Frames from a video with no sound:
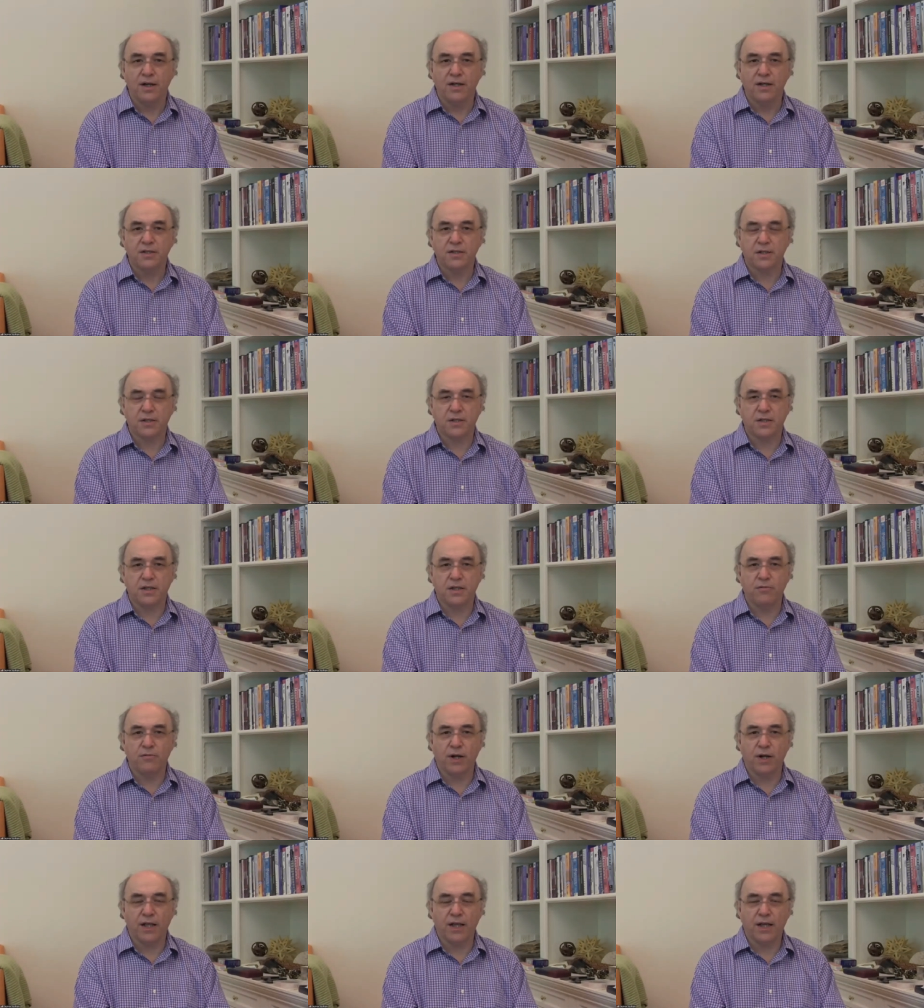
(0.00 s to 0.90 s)
to see
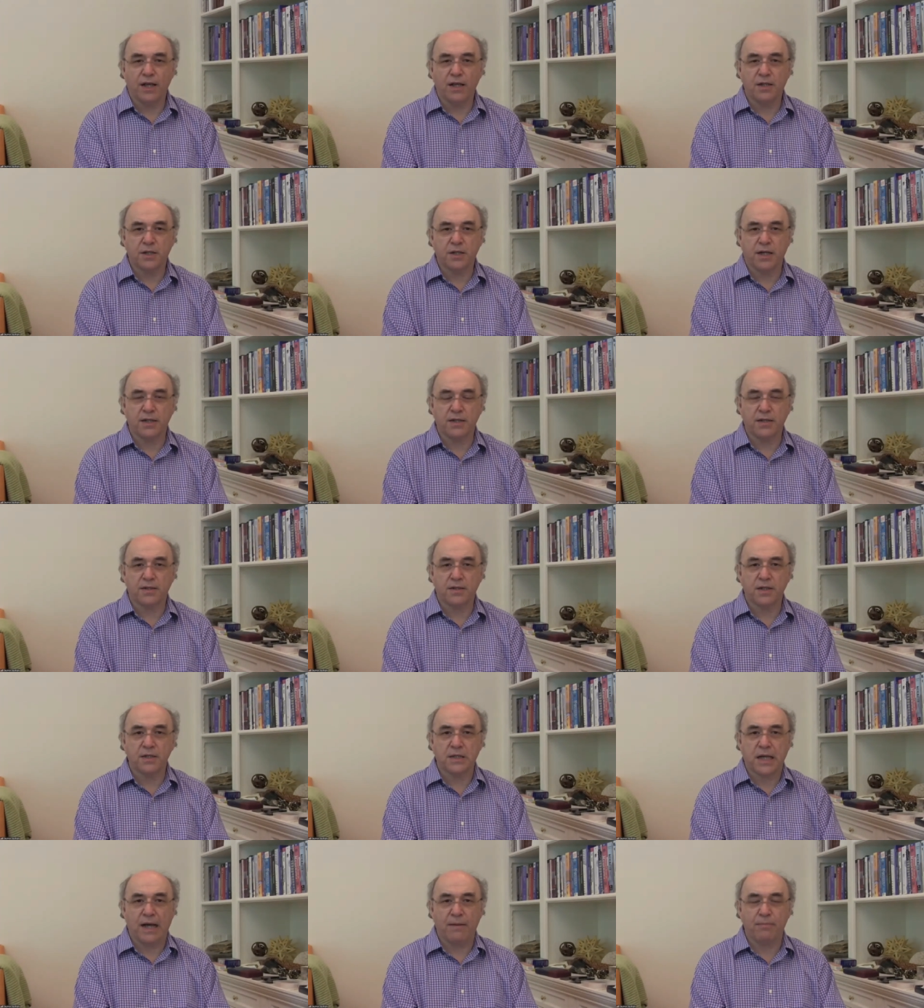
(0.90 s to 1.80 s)
really exciting
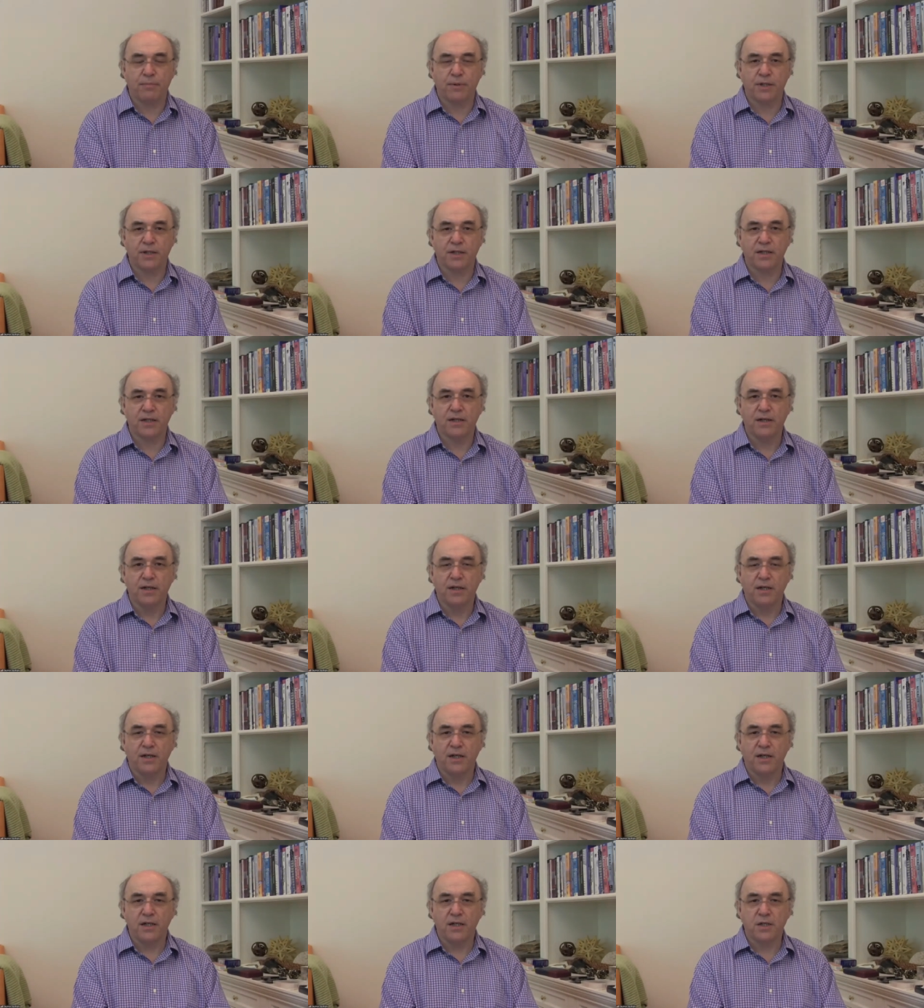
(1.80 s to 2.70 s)
things happening
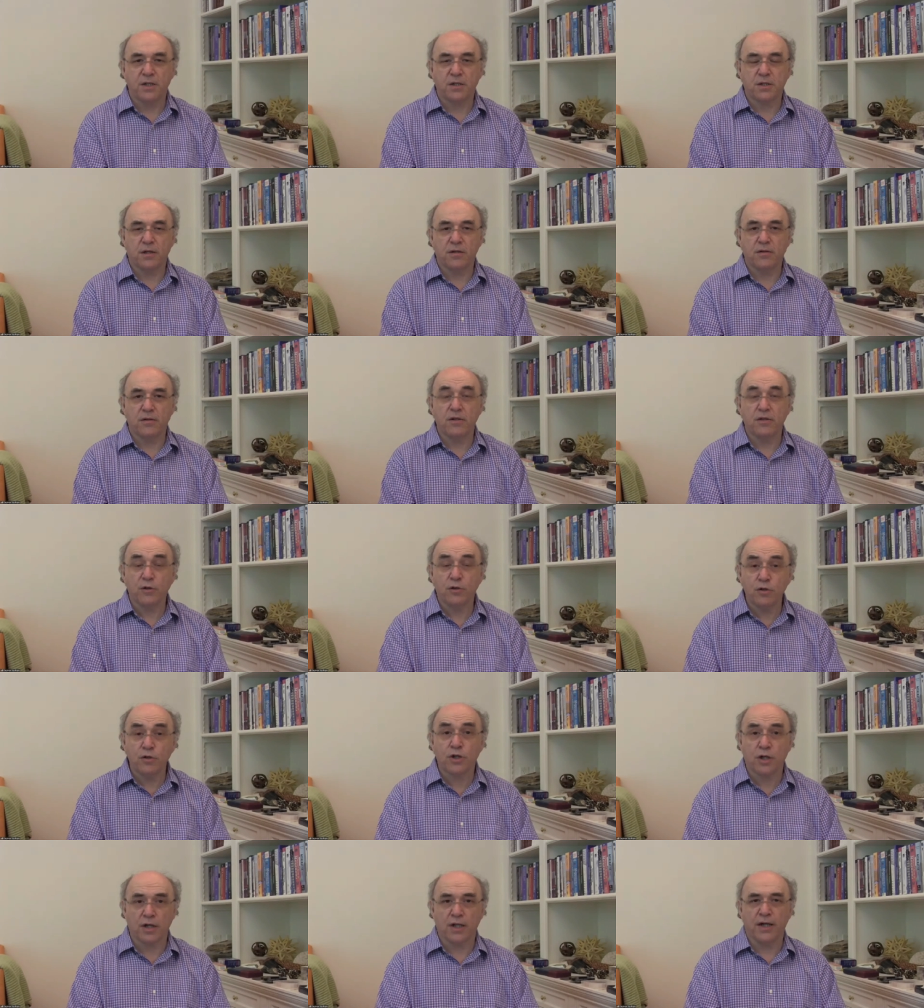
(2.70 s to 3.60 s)
is
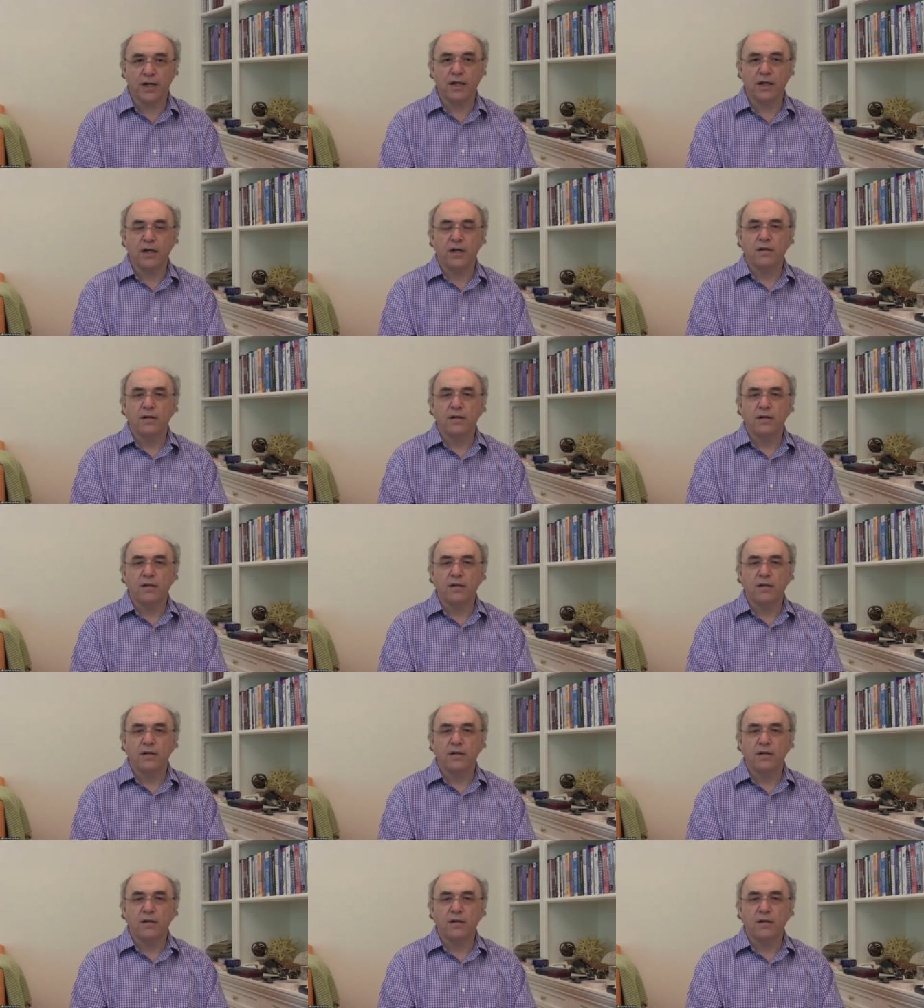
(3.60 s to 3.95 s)
usually,